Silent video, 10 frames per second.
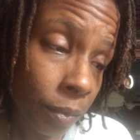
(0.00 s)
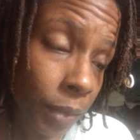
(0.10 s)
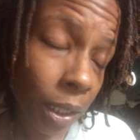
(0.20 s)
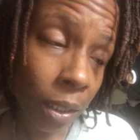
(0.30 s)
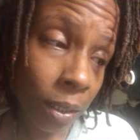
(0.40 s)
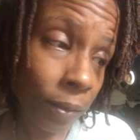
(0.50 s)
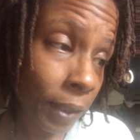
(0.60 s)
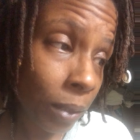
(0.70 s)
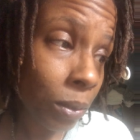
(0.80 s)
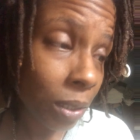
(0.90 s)
Because if
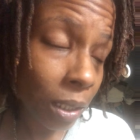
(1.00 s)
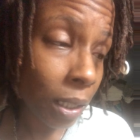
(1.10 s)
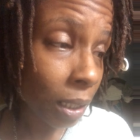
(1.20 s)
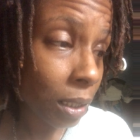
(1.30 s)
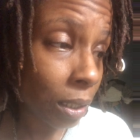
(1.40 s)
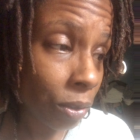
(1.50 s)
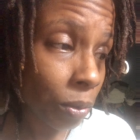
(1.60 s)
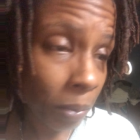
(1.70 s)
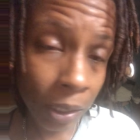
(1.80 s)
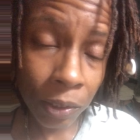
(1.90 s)
I was in that
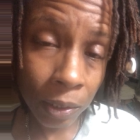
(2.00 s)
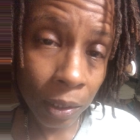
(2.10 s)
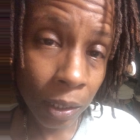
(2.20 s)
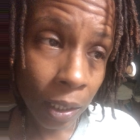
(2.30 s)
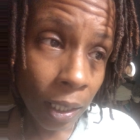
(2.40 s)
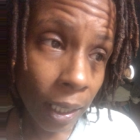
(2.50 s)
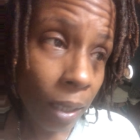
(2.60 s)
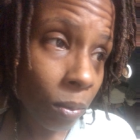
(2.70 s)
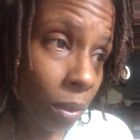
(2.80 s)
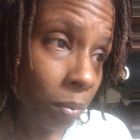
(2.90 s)
situation,
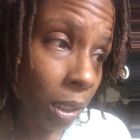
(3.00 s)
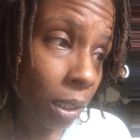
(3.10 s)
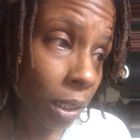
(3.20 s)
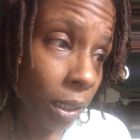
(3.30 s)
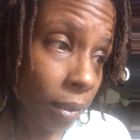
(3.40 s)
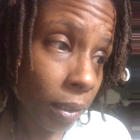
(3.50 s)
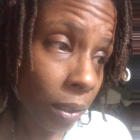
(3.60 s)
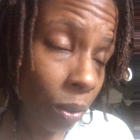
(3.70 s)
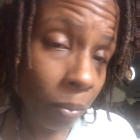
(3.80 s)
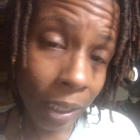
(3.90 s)
I wouldn't be looking to
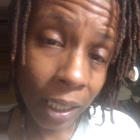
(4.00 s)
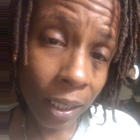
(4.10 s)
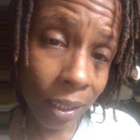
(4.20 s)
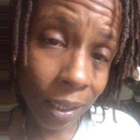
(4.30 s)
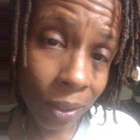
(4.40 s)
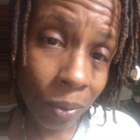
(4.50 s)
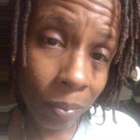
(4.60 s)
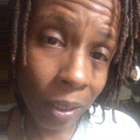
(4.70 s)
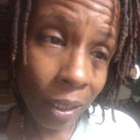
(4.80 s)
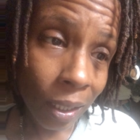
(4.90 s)
no man to help
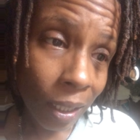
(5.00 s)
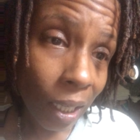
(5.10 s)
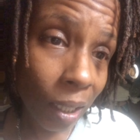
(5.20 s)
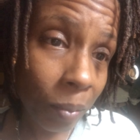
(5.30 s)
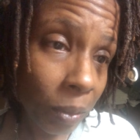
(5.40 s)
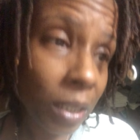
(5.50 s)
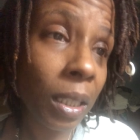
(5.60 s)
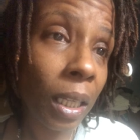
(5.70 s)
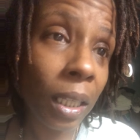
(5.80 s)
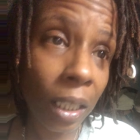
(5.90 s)
me. I'd be
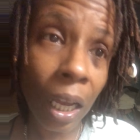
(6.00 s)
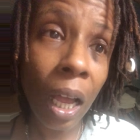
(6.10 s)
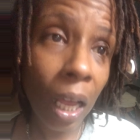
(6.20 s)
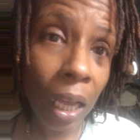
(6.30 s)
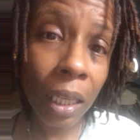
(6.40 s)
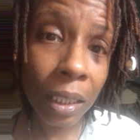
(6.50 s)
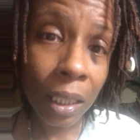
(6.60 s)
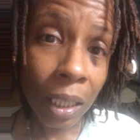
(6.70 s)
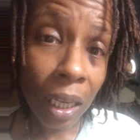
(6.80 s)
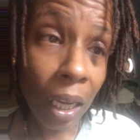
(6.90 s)
saying, God,
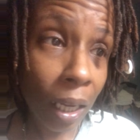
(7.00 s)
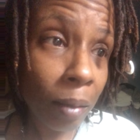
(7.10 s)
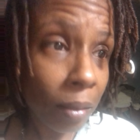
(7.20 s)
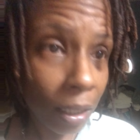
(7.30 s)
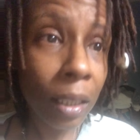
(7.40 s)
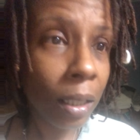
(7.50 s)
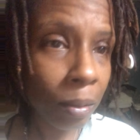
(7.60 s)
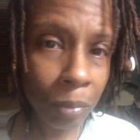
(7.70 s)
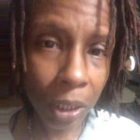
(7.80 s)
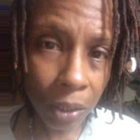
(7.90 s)
I need
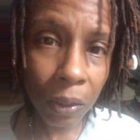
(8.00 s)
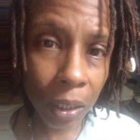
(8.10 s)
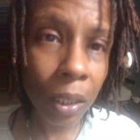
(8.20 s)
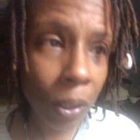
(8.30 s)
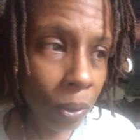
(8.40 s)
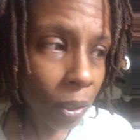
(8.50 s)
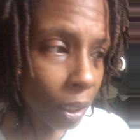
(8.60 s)
a miracle.